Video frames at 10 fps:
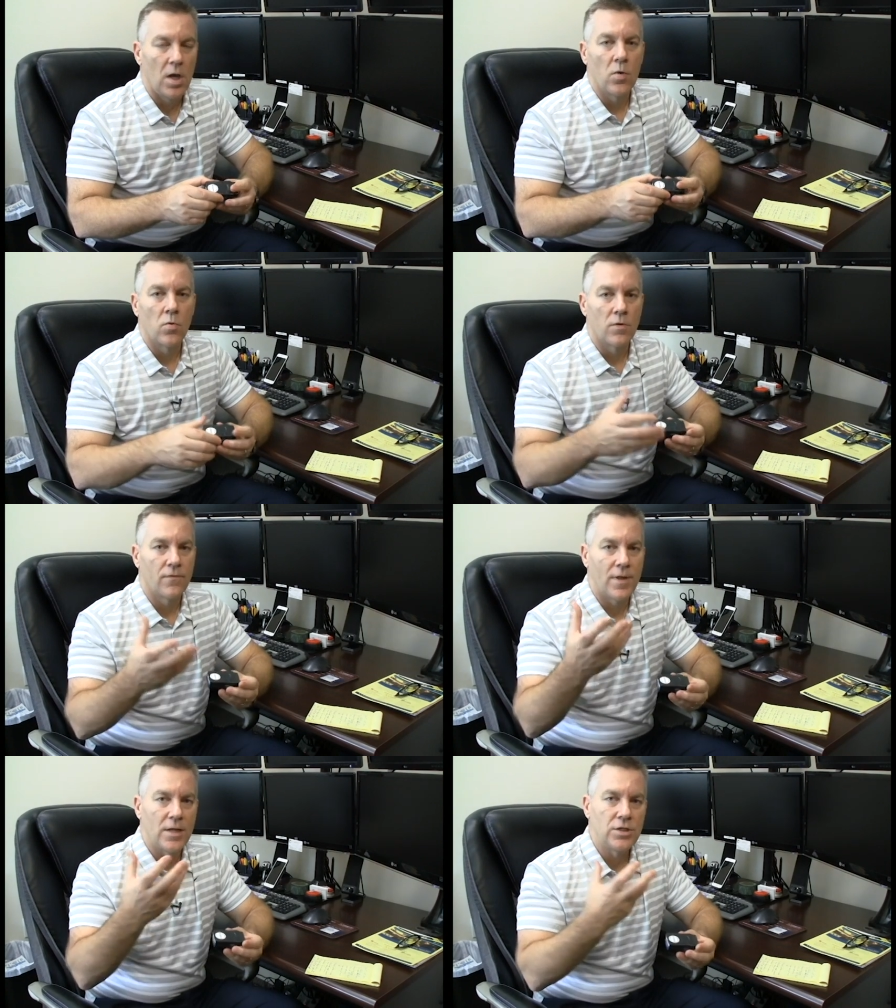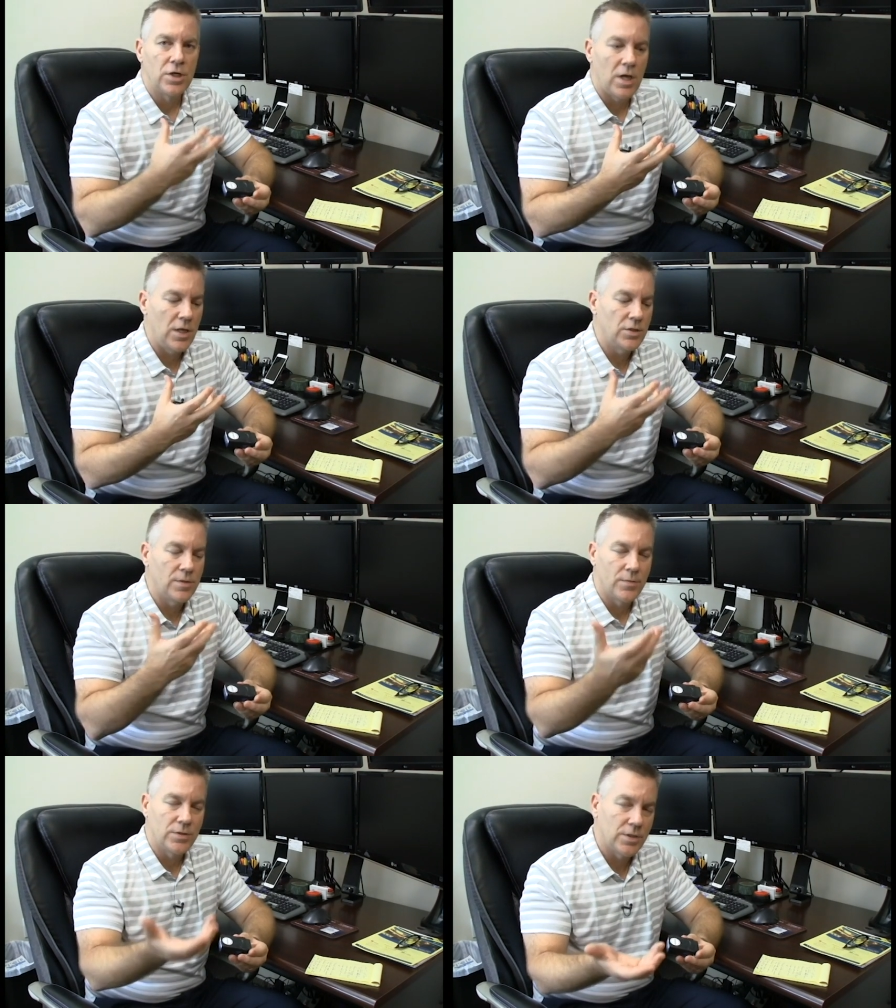in order for that change
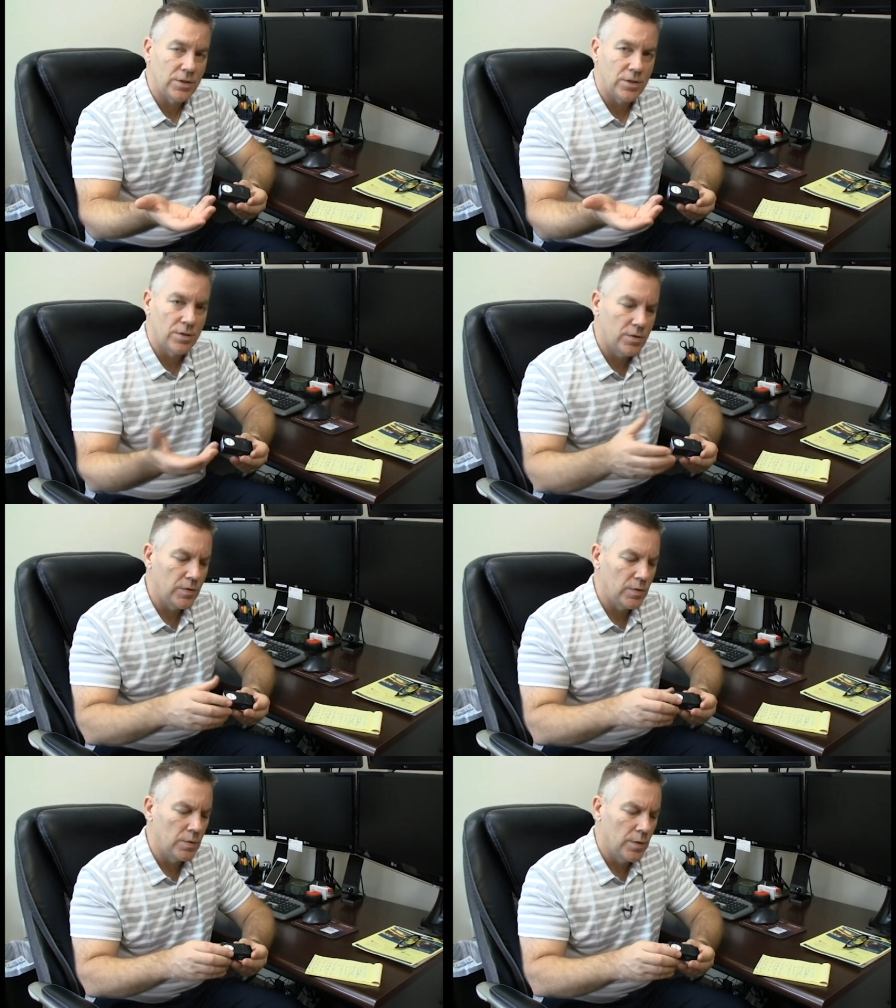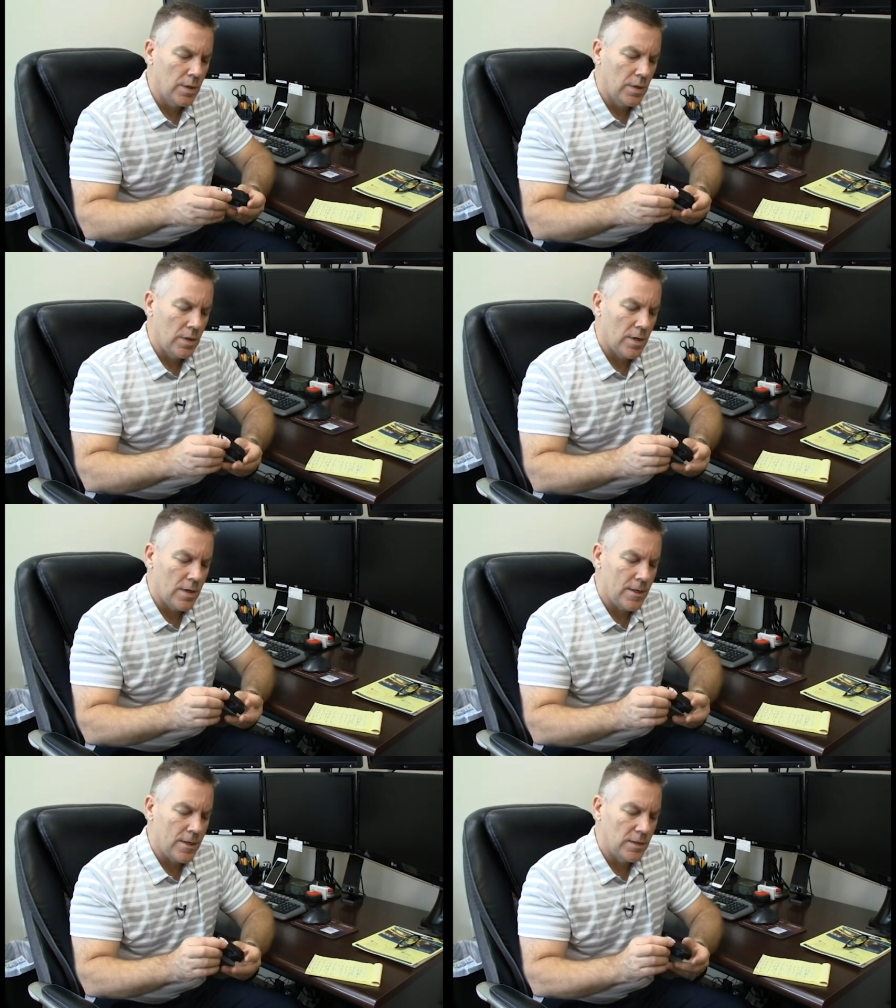in position to,
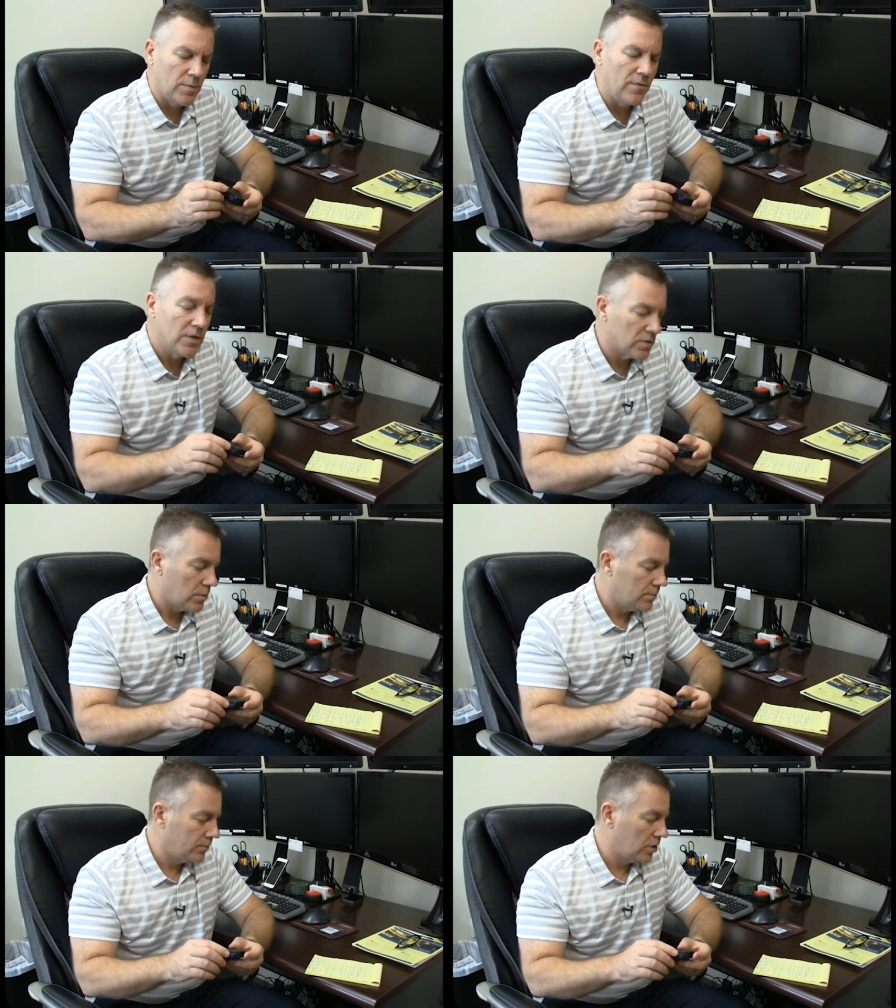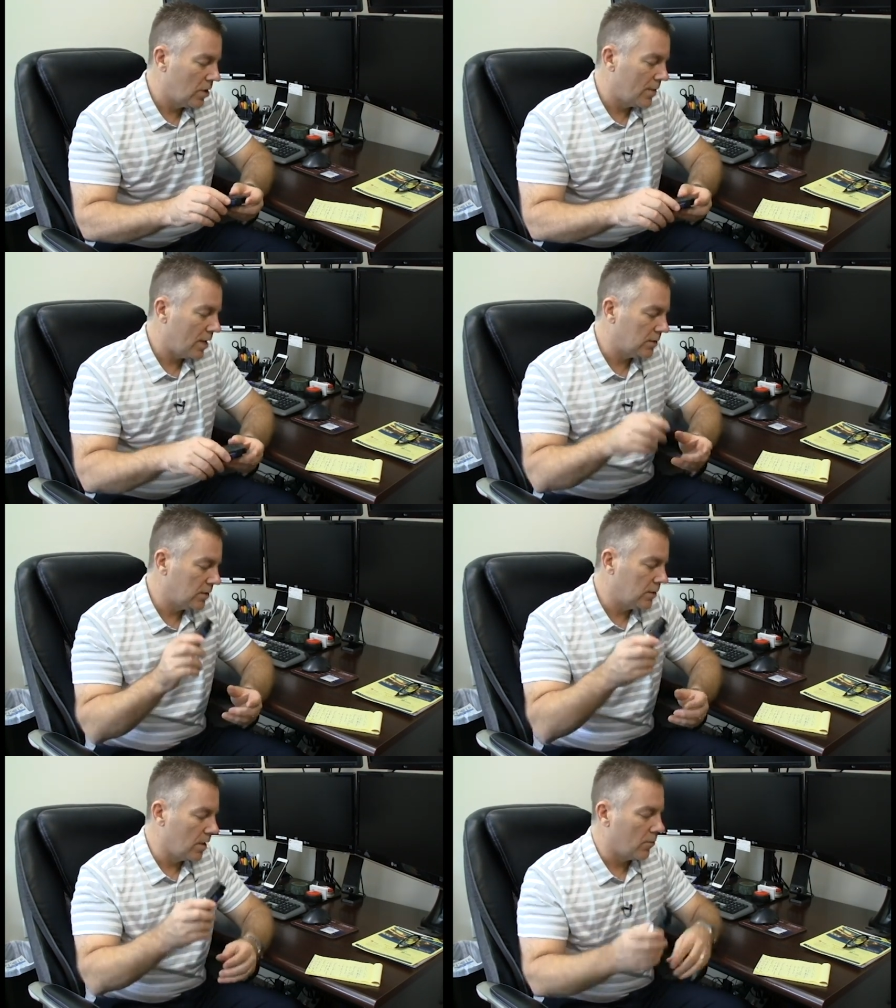uh, to be visible. So
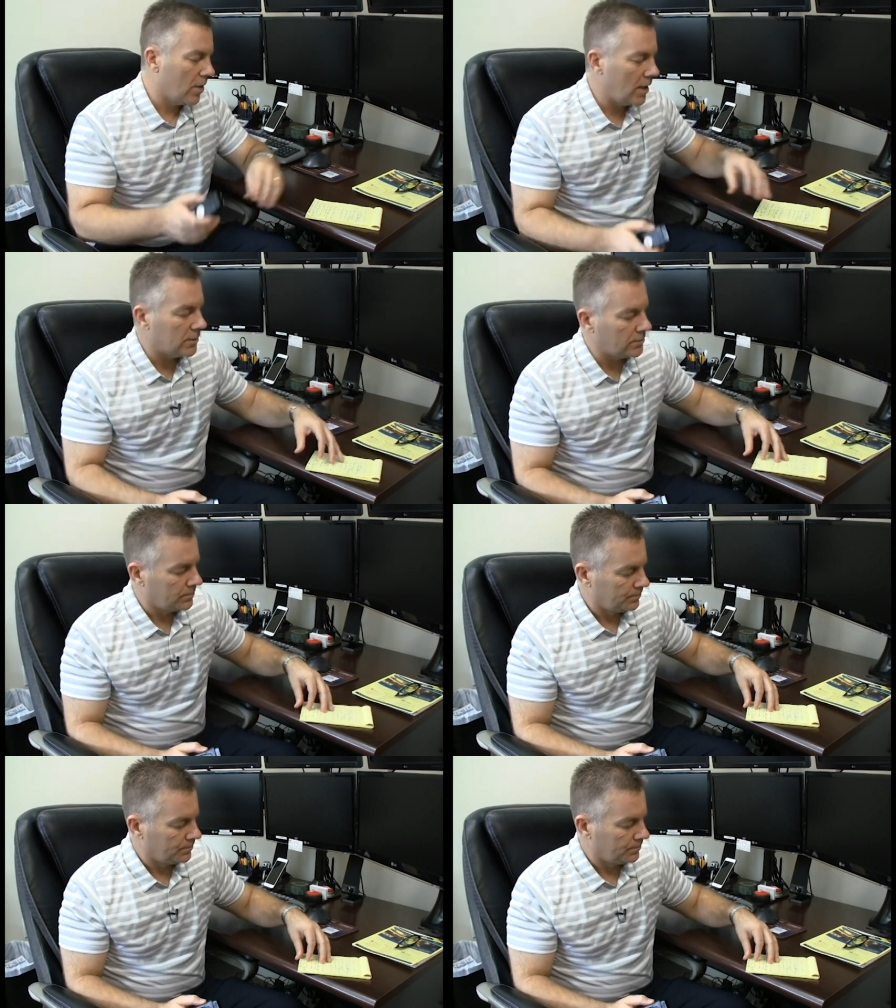that's number eight.